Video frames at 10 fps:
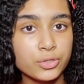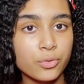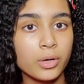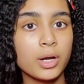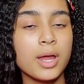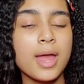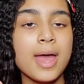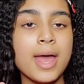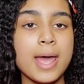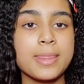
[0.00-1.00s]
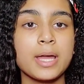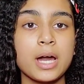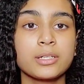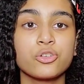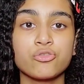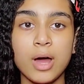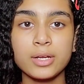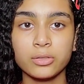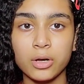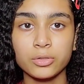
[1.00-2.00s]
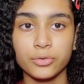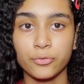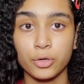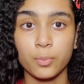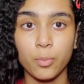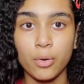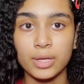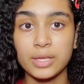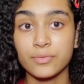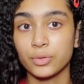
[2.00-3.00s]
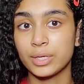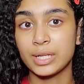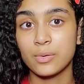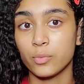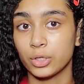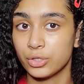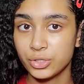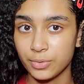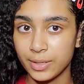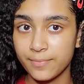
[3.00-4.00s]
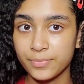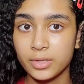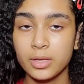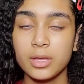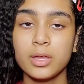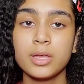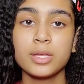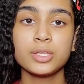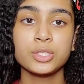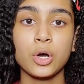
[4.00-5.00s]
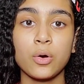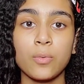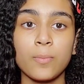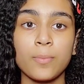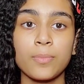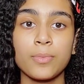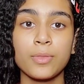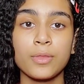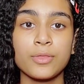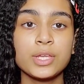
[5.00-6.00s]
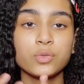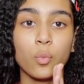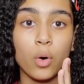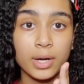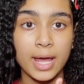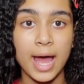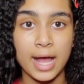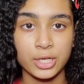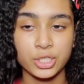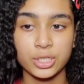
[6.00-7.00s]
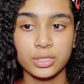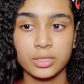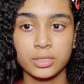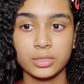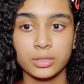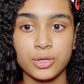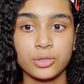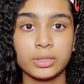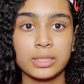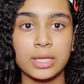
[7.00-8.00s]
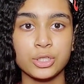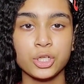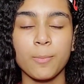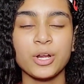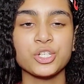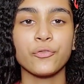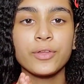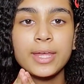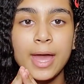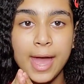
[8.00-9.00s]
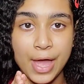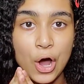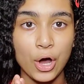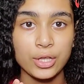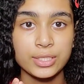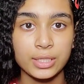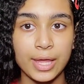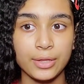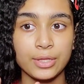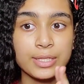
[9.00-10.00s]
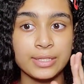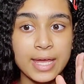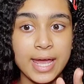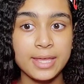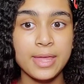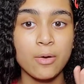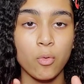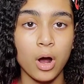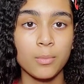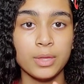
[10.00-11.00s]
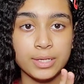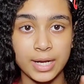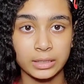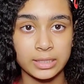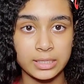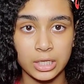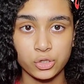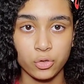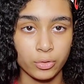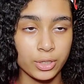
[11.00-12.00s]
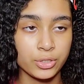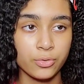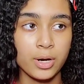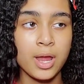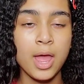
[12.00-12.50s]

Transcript: store, and they kind of dragged along the 4th boy even though he didn't want to do it. So this one action literally led to a bunch of chaos. Like the day they robbed the deli/corner store,